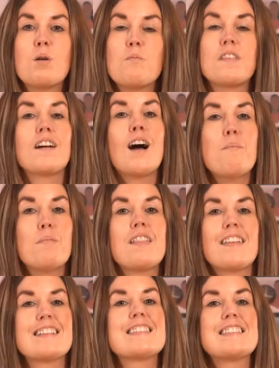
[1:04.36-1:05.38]
with a company
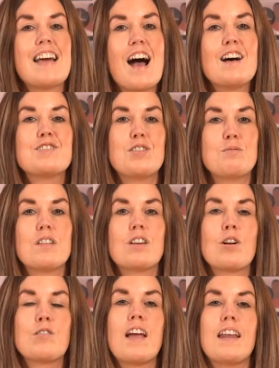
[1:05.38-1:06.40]
that has tasked you with
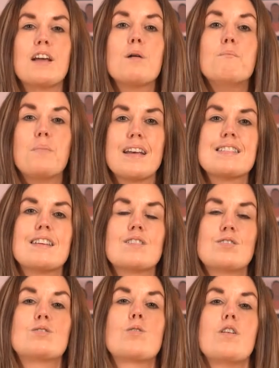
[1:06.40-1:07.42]
creating a basic
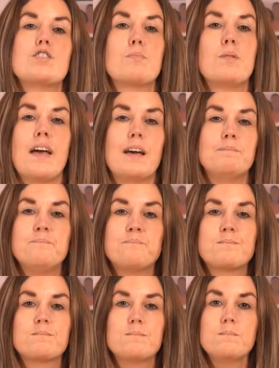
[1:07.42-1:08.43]
storage plan.
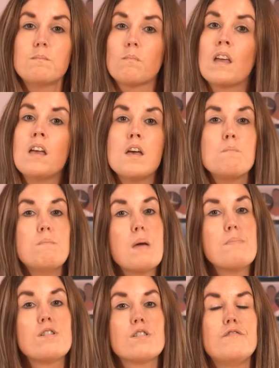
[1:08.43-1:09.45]

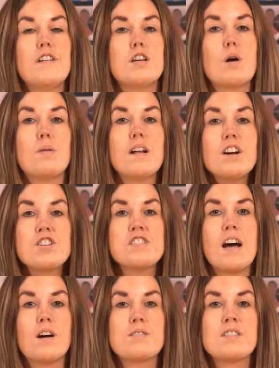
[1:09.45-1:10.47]
Maybe you're a video production
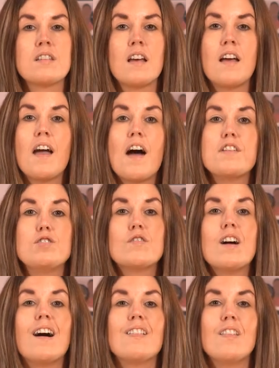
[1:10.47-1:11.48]
house and you've
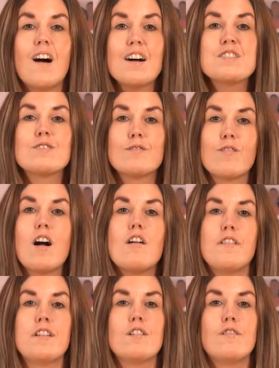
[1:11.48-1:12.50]
got lots of raw
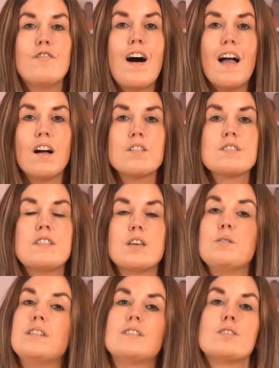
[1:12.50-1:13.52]
video files that
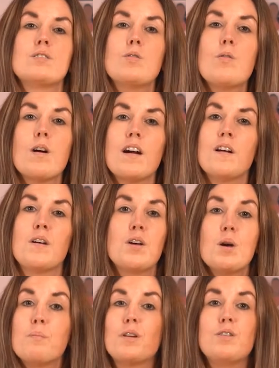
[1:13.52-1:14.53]
you need to store,
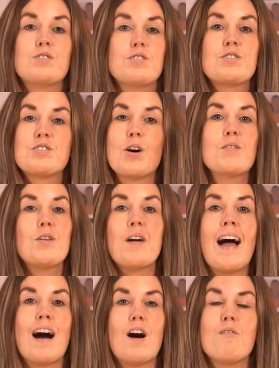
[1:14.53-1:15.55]
but you just don't know
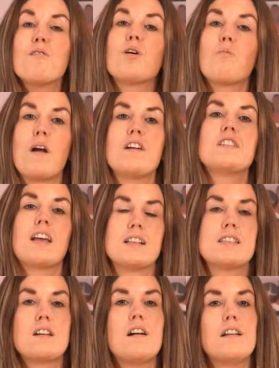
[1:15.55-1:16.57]
how or where to get
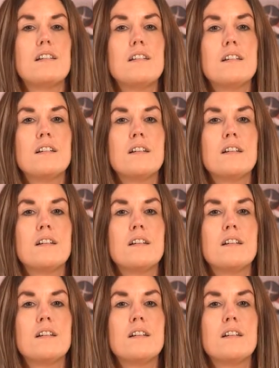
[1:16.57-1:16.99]
started.